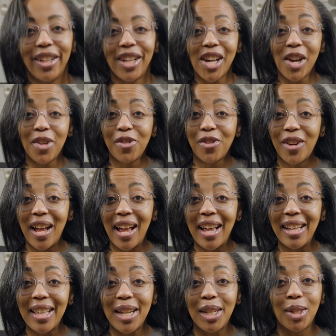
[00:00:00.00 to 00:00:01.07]
All
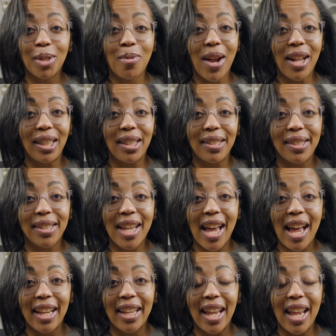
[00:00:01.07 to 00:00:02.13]
right, that is quite the
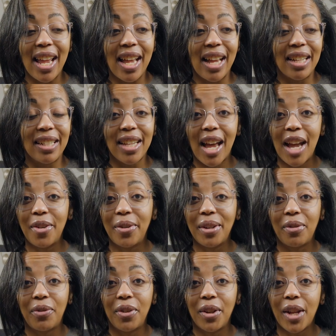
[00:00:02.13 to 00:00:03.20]
stack, and I don't
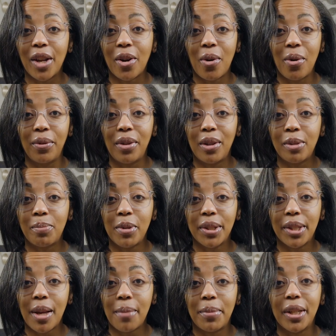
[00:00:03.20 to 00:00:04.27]
even feel like holding those
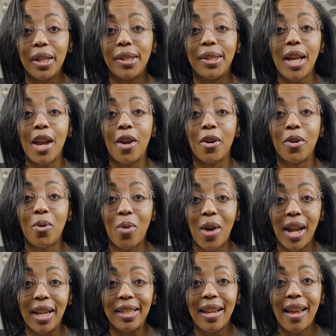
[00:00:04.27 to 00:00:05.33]
books up because they are
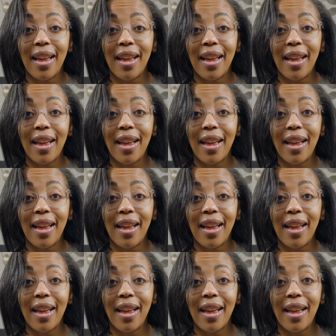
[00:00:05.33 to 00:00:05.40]
quite